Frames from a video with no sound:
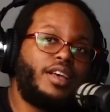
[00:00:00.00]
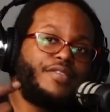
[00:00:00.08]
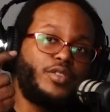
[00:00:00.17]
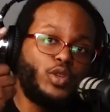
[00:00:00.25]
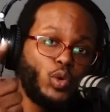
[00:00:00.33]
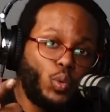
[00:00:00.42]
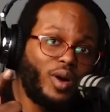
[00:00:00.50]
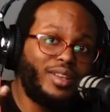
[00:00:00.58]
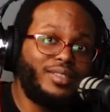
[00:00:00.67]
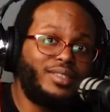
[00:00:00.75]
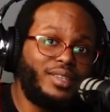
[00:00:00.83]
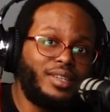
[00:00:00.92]
If you want to
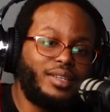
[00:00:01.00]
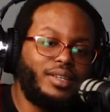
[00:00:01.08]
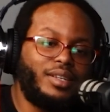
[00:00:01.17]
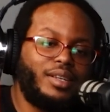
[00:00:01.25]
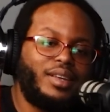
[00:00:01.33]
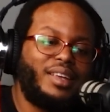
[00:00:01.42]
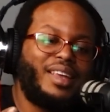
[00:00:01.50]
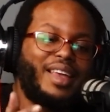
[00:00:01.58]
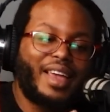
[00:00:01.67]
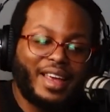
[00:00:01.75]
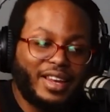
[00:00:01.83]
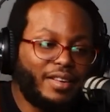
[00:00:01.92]
see
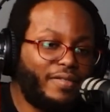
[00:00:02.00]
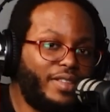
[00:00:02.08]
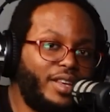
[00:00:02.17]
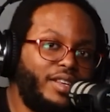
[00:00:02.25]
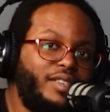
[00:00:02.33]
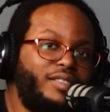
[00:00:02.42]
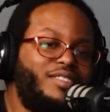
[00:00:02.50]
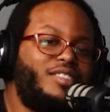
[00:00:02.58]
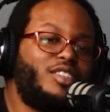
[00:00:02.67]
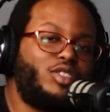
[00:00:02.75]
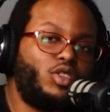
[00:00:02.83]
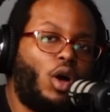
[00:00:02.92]
any of these
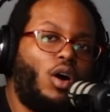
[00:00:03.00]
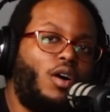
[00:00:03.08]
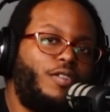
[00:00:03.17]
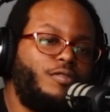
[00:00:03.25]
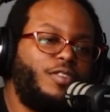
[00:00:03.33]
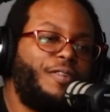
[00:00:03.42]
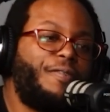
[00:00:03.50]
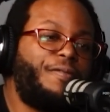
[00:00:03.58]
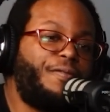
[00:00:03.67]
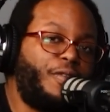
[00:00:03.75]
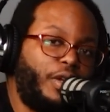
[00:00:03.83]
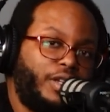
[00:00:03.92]
dissolved
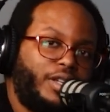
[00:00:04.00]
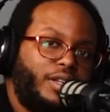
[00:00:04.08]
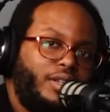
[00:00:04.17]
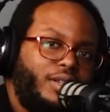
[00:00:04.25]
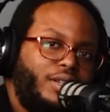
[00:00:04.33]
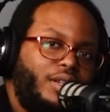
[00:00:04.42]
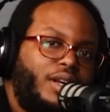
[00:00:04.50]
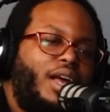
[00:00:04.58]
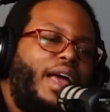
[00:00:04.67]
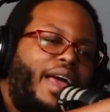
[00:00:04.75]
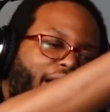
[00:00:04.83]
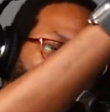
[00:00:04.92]
fully
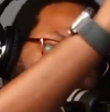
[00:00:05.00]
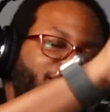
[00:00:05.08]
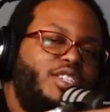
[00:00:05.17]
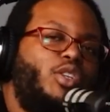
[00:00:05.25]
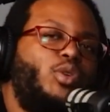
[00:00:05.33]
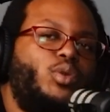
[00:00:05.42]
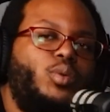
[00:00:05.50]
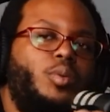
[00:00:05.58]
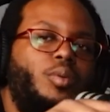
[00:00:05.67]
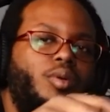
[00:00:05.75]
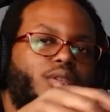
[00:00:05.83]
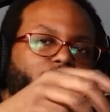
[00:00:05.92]

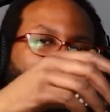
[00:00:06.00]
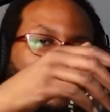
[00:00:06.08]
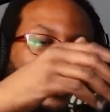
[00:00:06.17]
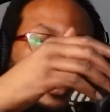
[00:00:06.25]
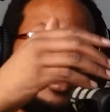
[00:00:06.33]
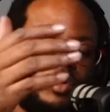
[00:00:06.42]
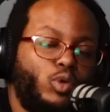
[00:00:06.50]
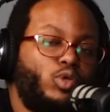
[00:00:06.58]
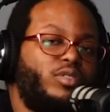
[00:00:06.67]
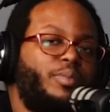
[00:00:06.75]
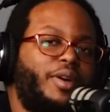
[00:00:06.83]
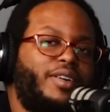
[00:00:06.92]
into a neutral
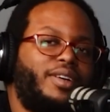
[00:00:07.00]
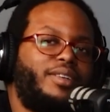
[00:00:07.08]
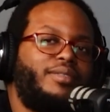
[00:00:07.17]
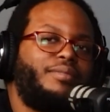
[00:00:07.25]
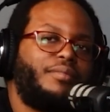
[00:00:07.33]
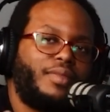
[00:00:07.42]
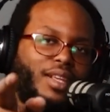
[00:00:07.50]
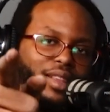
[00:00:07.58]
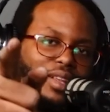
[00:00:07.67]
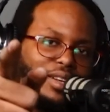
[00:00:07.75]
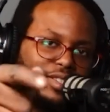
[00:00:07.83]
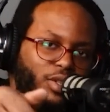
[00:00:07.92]
spirit,
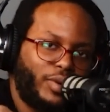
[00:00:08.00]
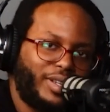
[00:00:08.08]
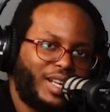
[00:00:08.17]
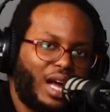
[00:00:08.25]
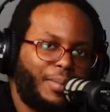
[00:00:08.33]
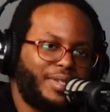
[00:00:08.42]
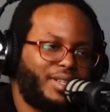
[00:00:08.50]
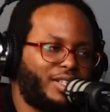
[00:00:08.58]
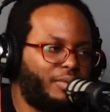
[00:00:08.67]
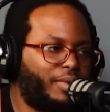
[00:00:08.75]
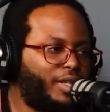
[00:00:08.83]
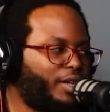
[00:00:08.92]
let us know in the comment
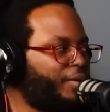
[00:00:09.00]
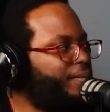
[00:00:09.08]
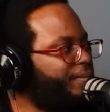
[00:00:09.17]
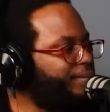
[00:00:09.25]
section below.